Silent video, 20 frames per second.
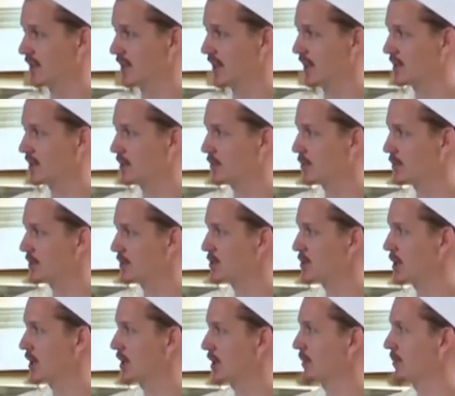And then when we
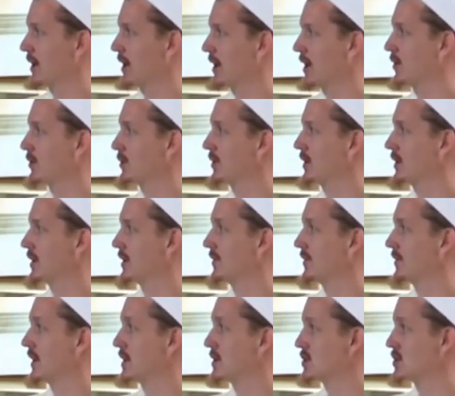talk about
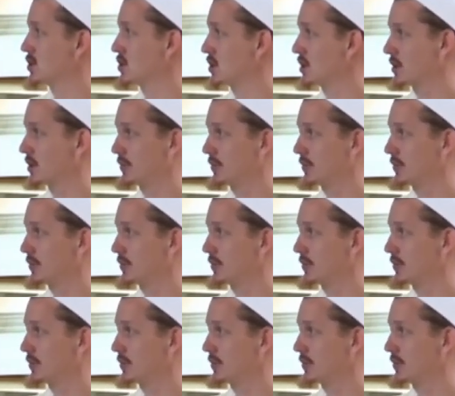that shirk